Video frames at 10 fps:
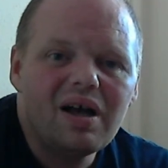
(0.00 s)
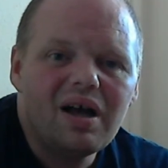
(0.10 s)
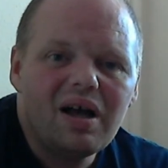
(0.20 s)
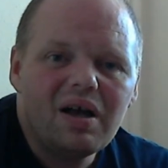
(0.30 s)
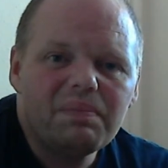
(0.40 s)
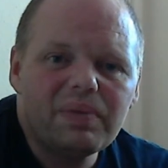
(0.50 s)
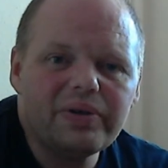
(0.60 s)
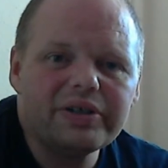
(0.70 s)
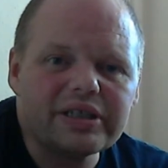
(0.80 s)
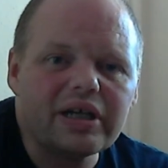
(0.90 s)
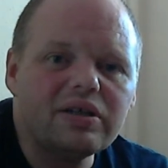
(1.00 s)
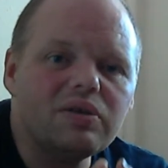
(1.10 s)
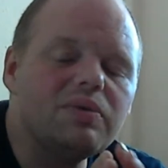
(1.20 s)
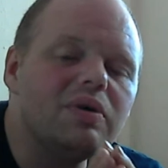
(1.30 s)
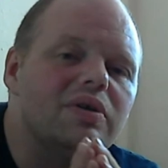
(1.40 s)
Personally, I do
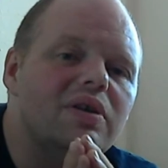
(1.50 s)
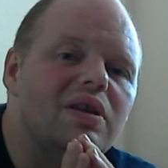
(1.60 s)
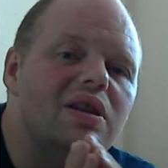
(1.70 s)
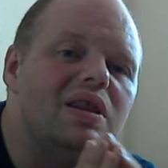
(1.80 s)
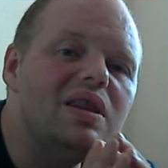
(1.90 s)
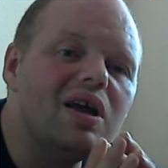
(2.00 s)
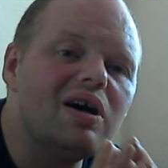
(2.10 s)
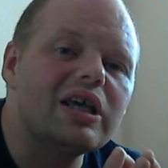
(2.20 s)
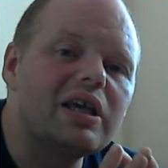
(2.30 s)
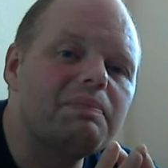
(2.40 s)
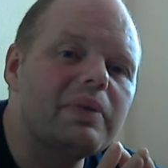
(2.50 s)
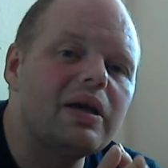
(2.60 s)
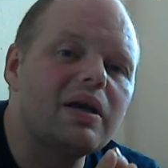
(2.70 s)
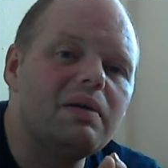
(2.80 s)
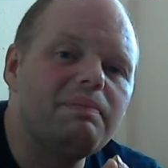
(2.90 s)
not like being
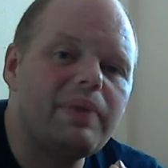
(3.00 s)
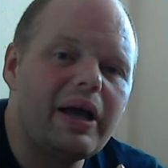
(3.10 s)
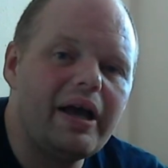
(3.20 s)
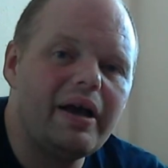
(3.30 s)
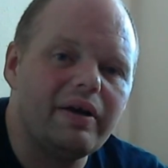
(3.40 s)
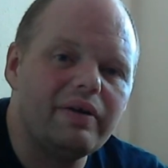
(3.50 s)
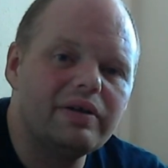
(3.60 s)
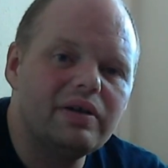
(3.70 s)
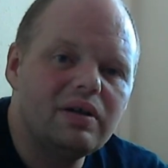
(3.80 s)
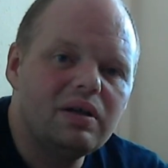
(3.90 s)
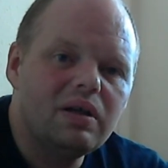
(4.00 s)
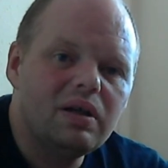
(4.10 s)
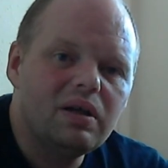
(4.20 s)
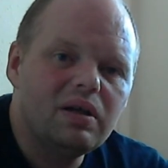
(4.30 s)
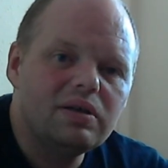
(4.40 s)
compared
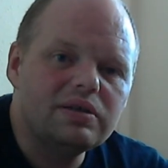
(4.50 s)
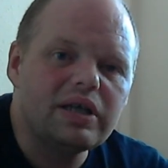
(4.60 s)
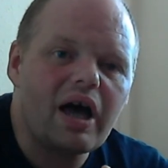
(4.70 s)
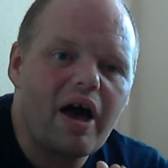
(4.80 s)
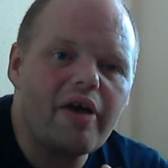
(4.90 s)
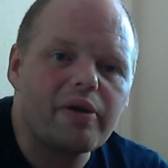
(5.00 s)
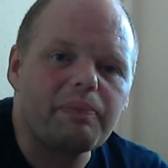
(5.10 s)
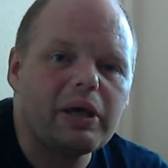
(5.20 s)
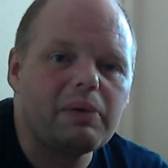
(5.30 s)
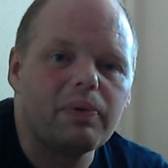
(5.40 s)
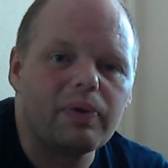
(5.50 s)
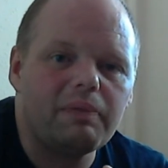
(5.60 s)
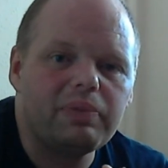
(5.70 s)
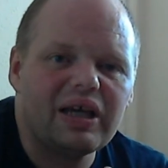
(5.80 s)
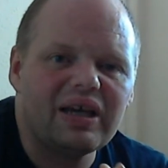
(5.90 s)
to other people that
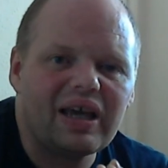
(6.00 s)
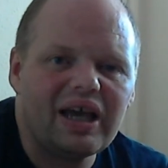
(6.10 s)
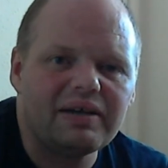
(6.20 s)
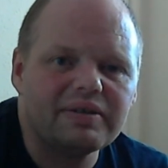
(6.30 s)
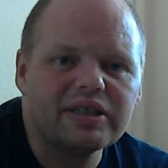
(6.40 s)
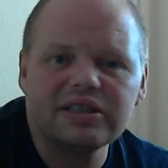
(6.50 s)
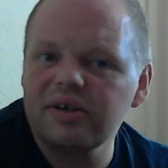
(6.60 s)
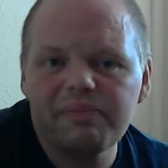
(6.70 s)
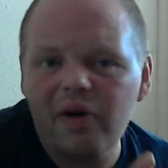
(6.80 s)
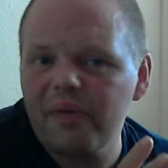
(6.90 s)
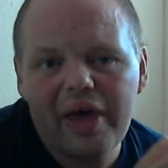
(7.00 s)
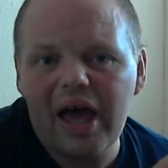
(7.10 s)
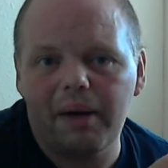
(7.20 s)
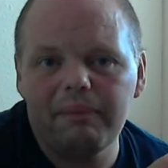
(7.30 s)
play games, because I'm not them.